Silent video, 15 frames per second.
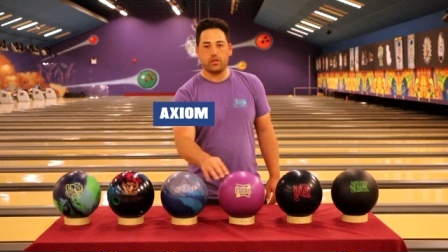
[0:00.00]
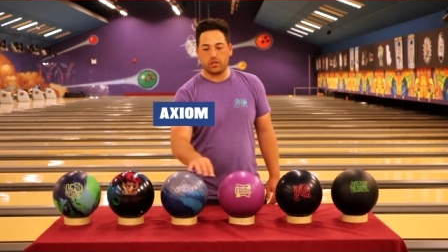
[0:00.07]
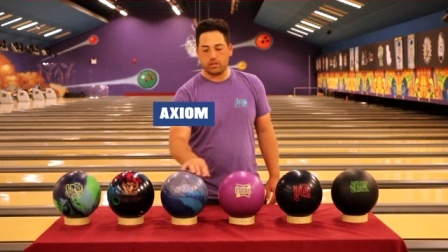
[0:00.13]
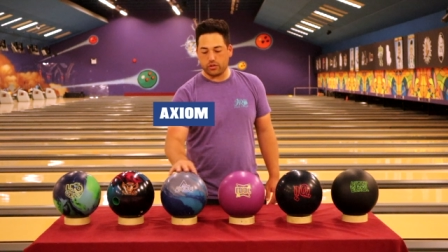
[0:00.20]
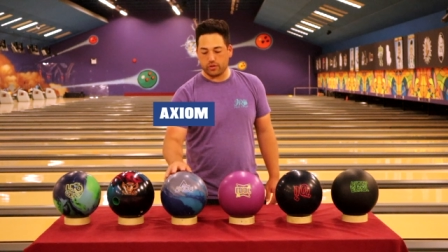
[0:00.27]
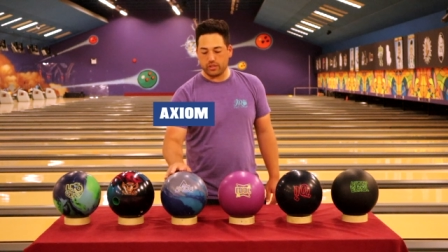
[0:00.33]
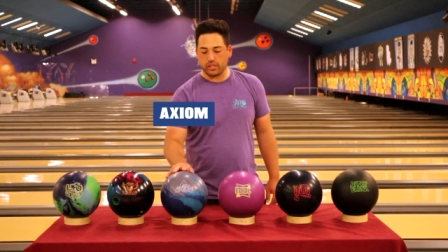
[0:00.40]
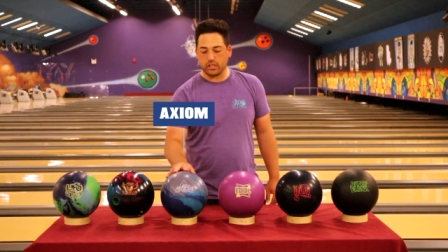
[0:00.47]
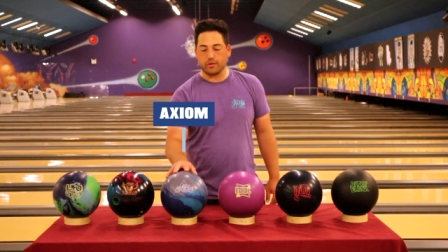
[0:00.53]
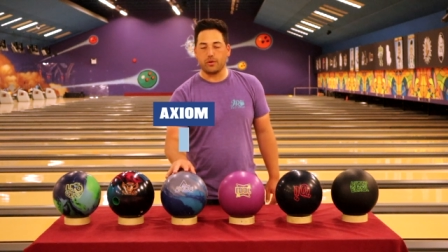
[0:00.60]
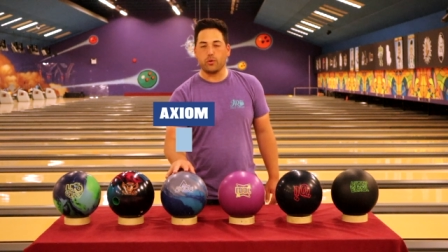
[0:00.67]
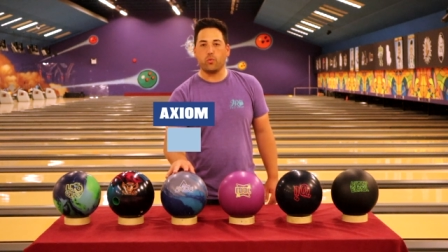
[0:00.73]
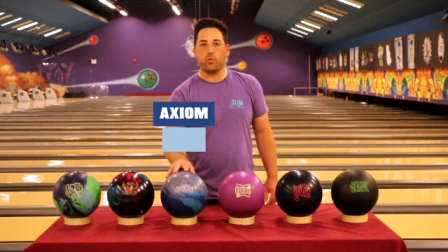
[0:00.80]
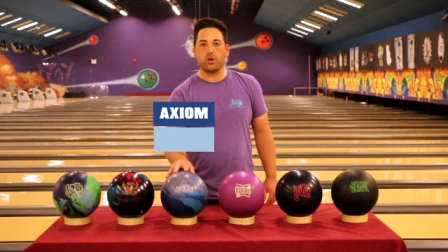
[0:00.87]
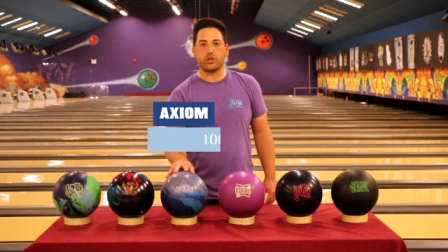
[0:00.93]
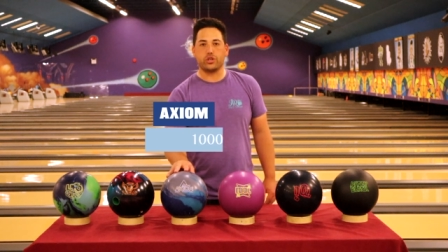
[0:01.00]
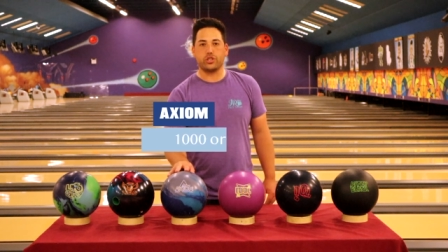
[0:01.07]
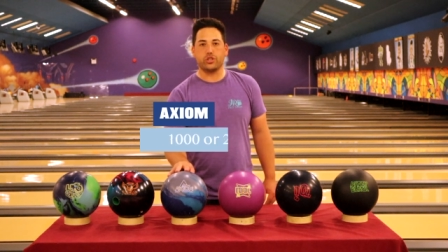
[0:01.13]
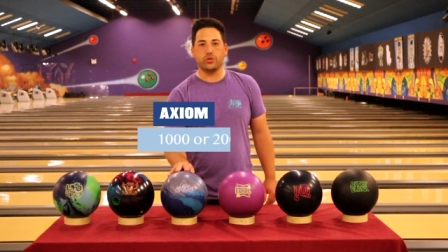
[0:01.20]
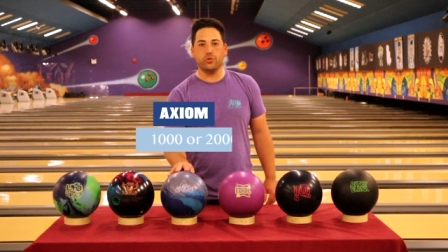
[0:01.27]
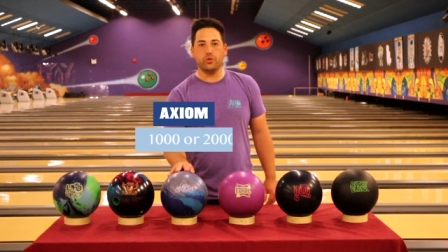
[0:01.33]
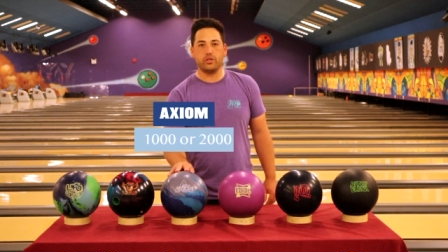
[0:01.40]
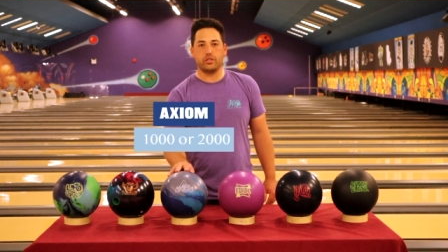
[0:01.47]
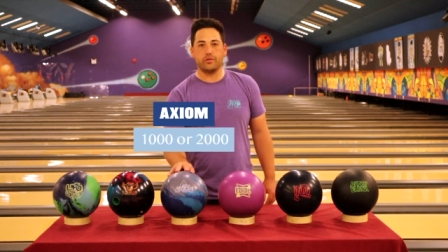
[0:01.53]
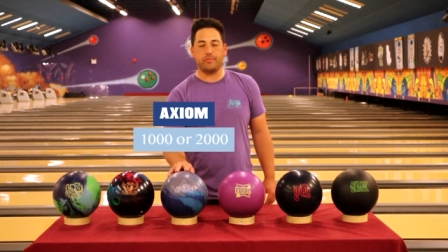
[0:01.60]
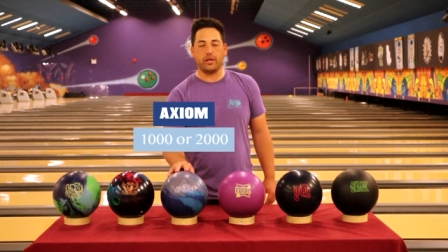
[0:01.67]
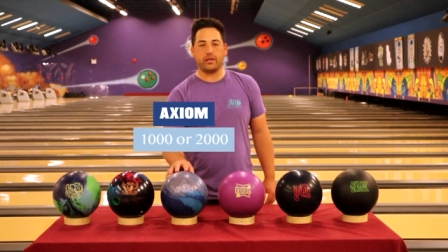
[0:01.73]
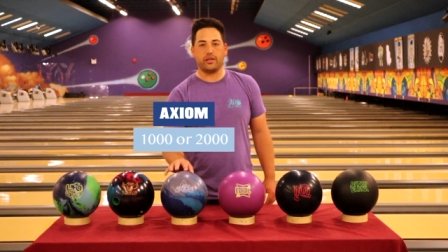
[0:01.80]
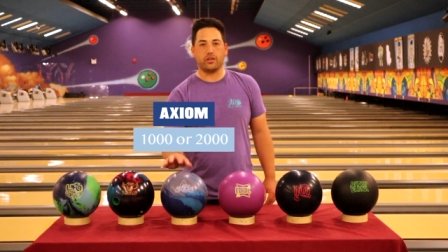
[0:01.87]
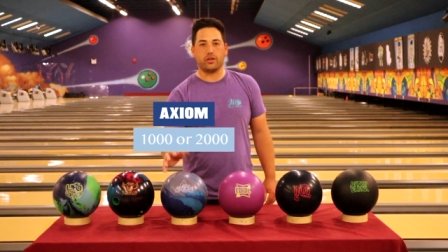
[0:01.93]
So this is going to be one or two
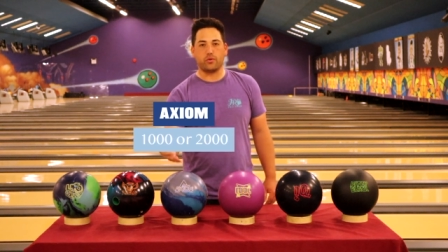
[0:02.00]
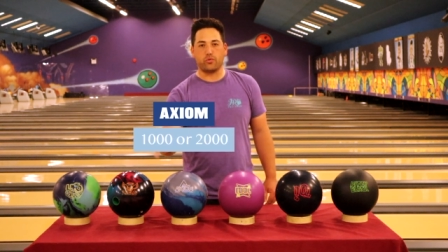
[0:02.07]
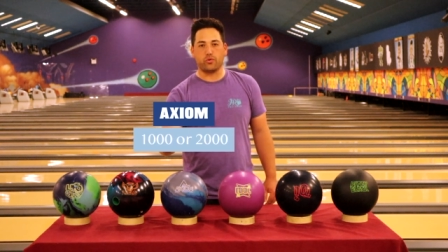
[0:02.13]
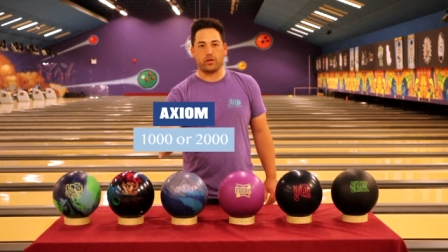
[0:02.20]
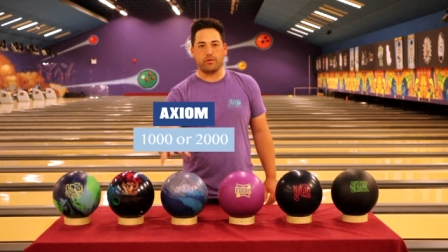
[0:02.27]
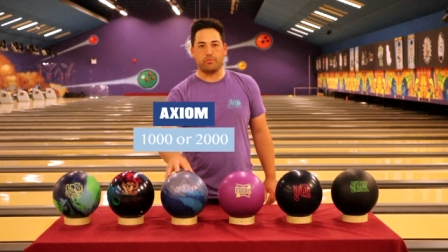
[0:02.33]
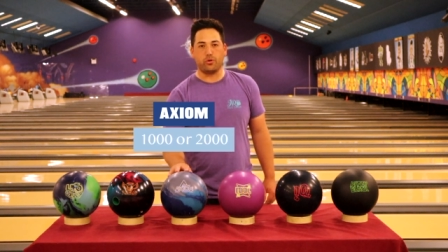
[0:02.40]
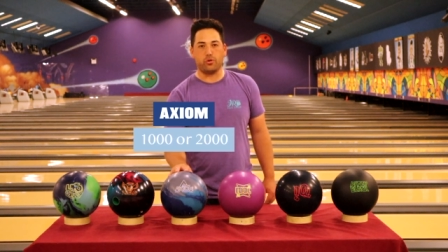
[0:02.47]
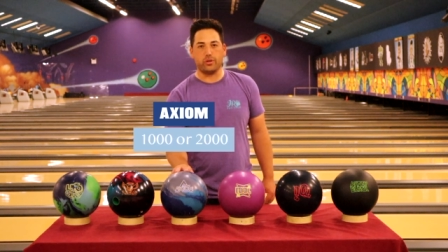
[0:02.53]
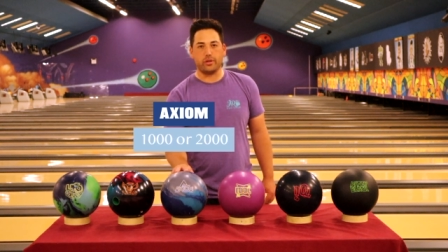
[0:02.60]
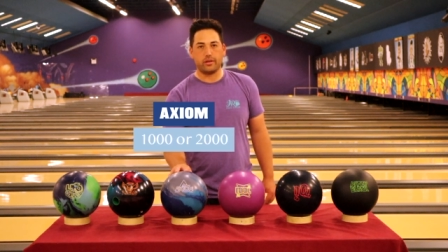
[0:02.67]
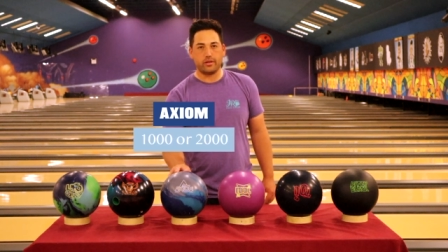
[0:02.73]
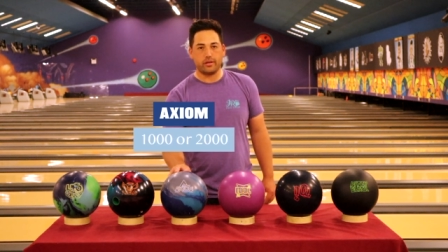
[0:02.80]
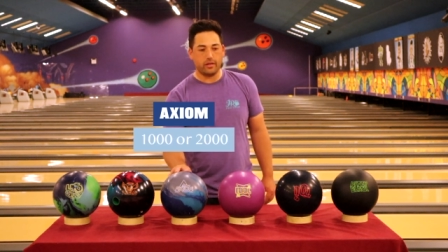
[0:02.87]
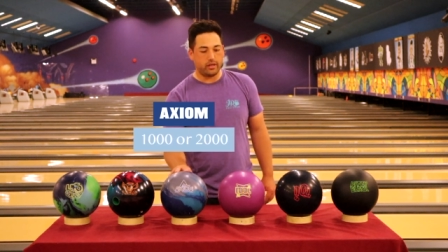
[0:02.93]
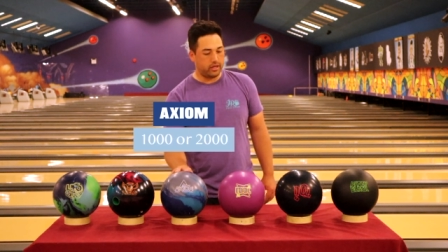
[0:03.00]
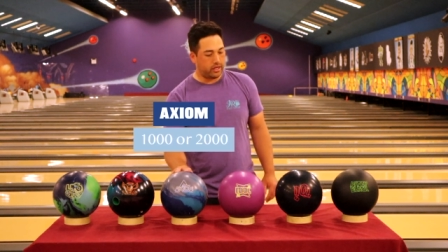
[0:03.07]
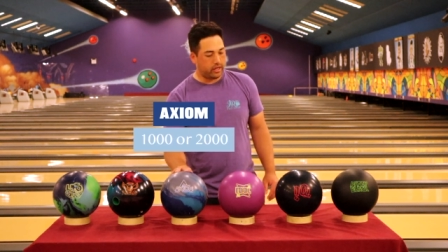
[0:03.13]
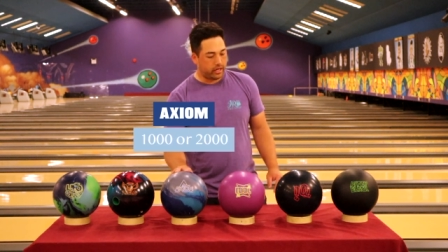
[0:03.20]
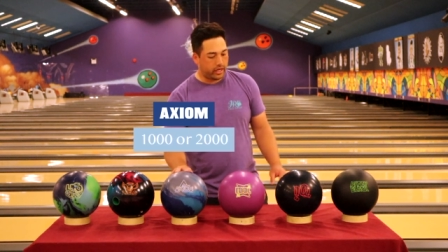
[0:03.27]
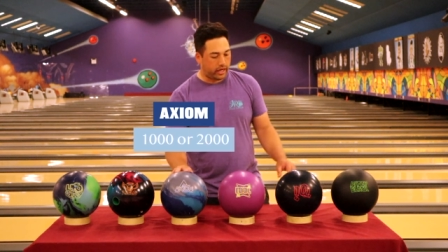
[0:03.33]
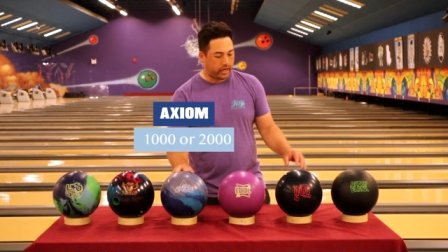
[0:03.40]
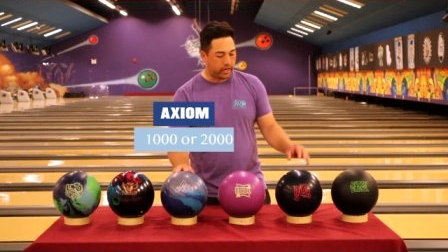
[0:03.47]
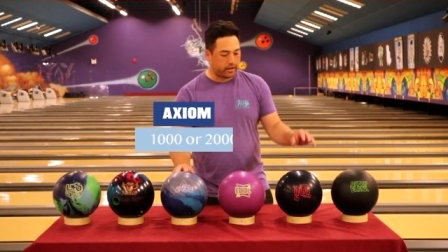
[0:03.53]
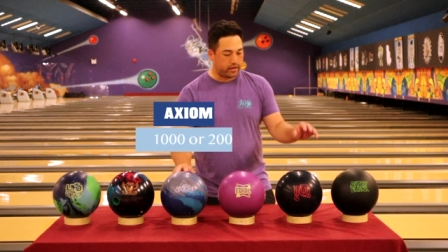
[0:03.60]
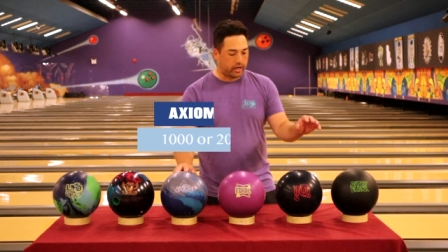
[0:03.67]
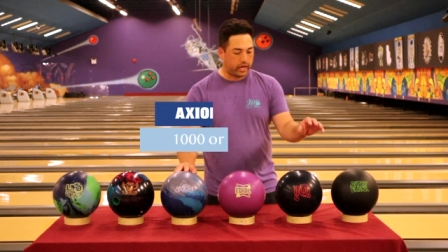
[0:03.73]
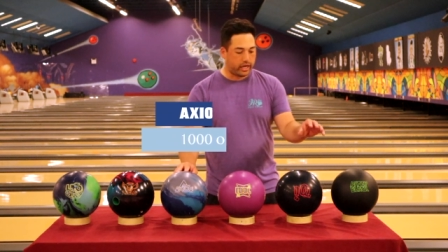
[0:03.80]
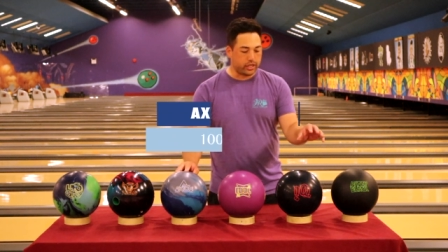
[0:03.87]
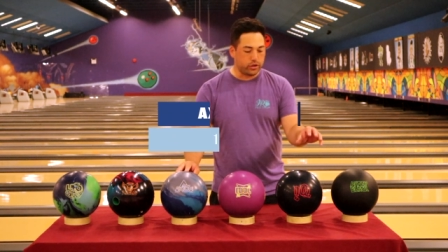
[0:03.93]
depending on where I'm bowling.
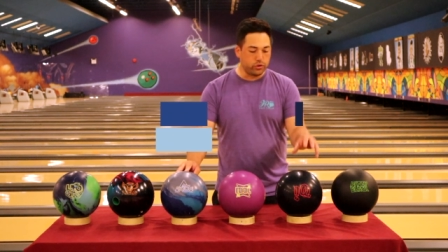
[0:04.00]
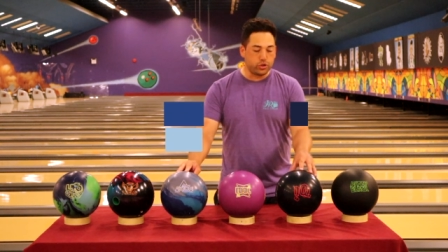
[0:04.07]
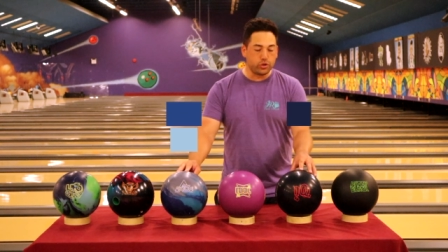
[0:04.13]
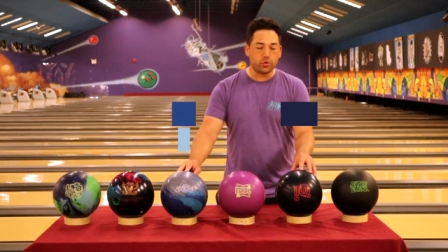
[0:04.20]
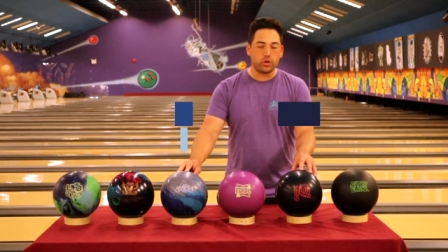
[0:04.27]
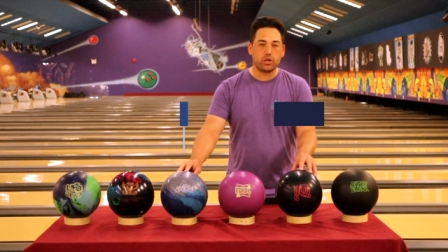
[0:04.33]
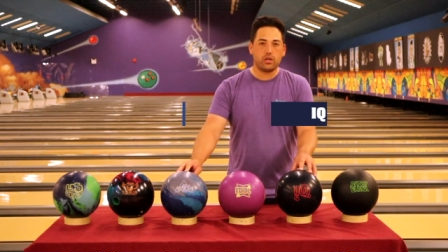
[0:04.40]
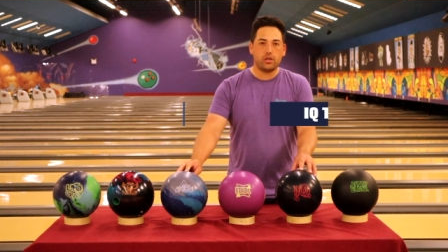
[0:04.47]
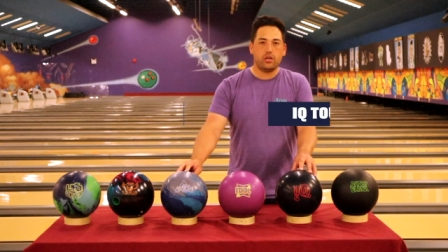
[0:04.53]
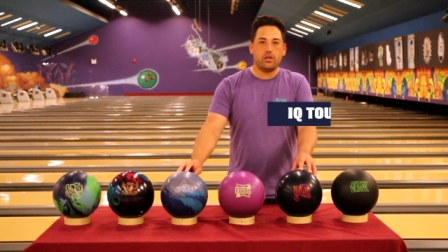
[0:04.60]
And IQ Tour,